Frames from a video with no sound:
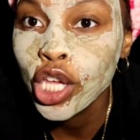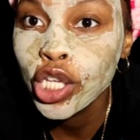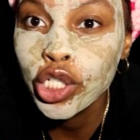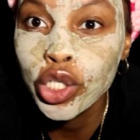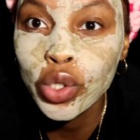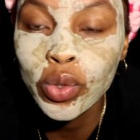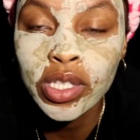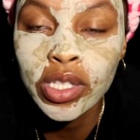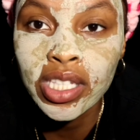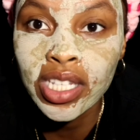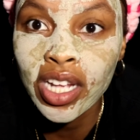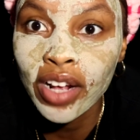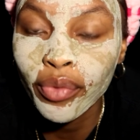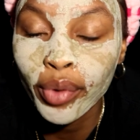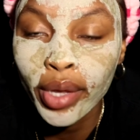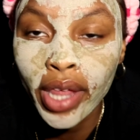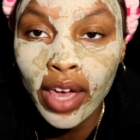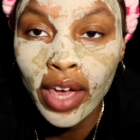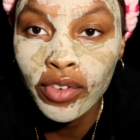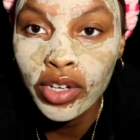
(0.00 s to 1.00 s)
doing stuff
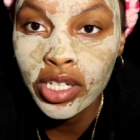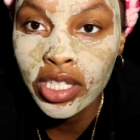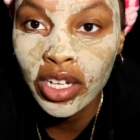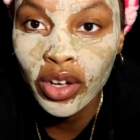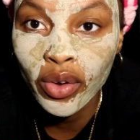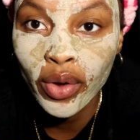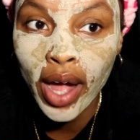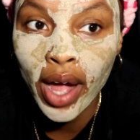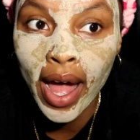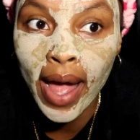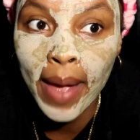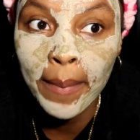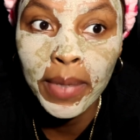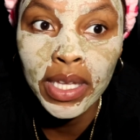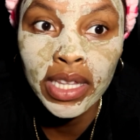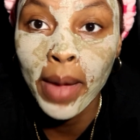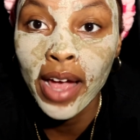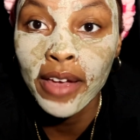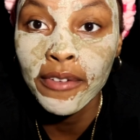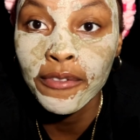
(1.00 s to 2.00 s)
with every single guy,
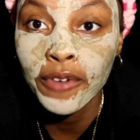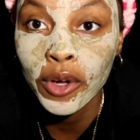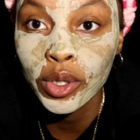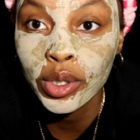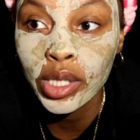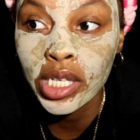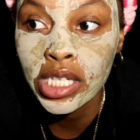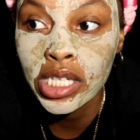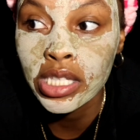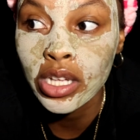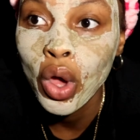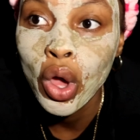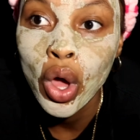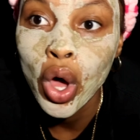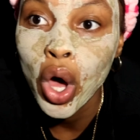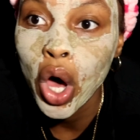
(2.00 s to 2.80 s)
but my focus